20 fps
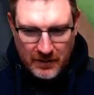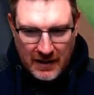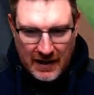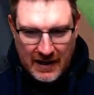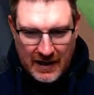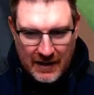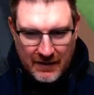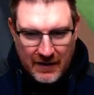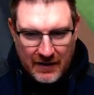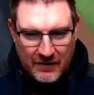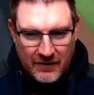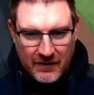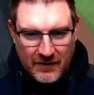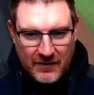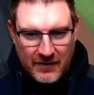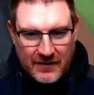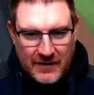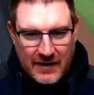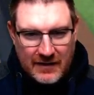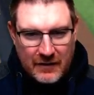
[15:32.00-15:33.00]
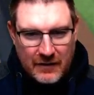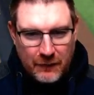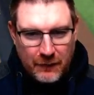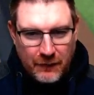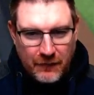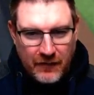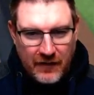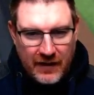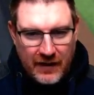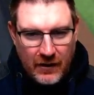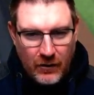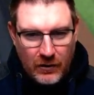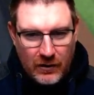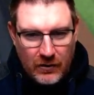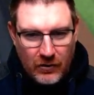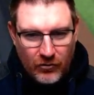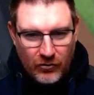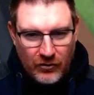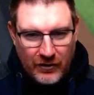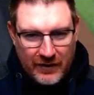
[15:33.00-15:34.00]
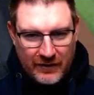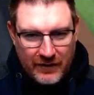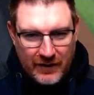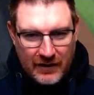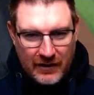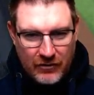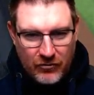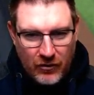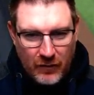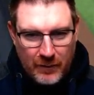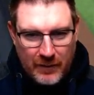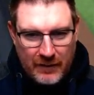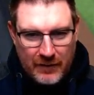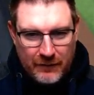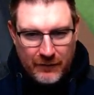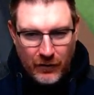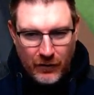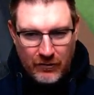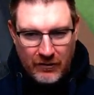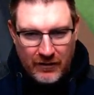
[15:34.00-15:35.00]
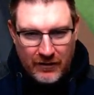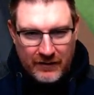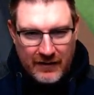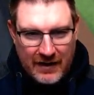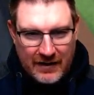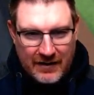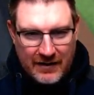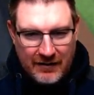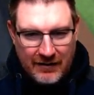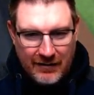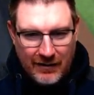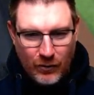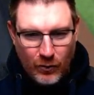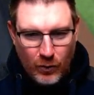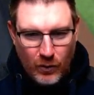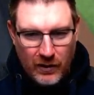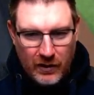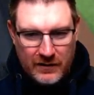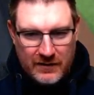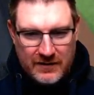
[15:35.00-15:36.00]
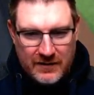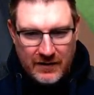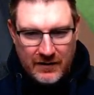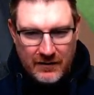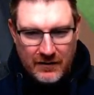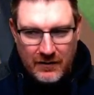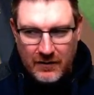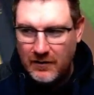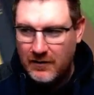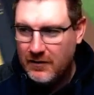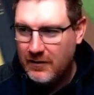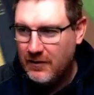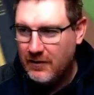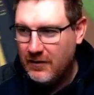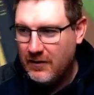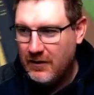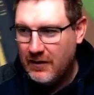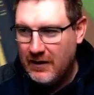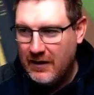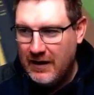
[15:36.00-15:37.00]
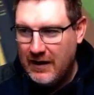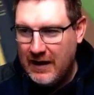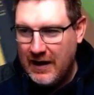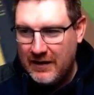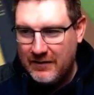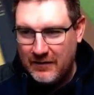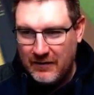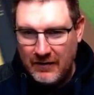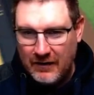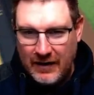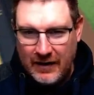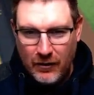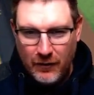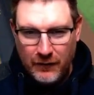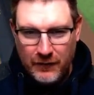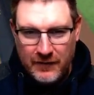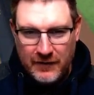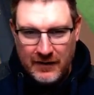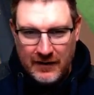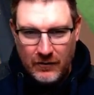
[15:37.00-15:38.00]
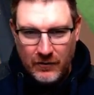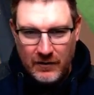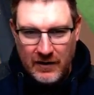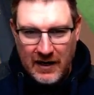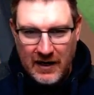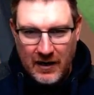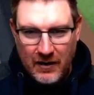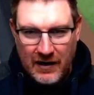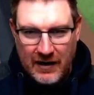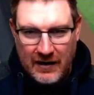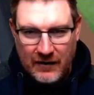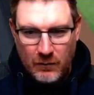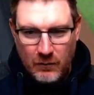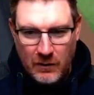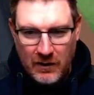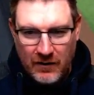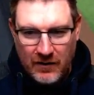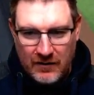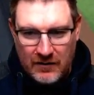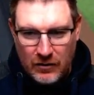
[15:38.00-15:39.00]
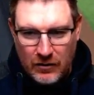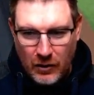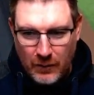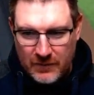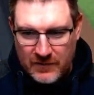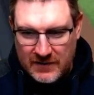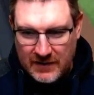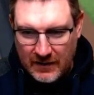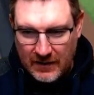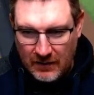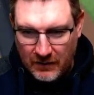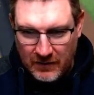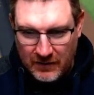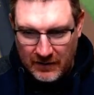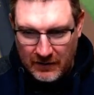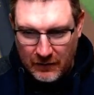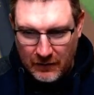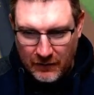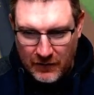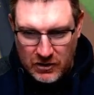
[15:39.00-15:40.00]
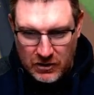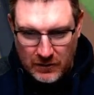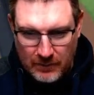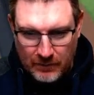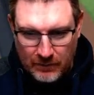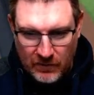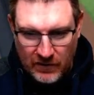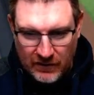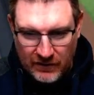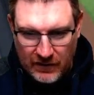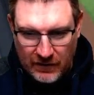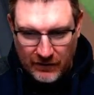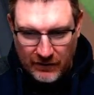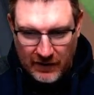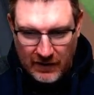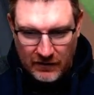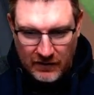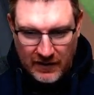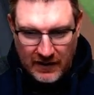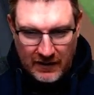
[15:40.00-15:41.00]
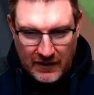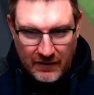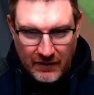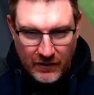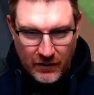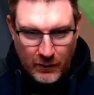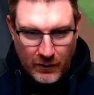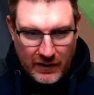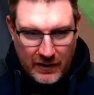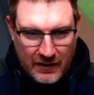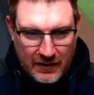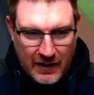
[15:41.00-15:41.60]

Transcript: And that is into centre field. It looks like it's going to drop in for us. And Khalil Watson has a lead-off single. Now, he is one of the top stealers in the division. Let's see if he can get another one.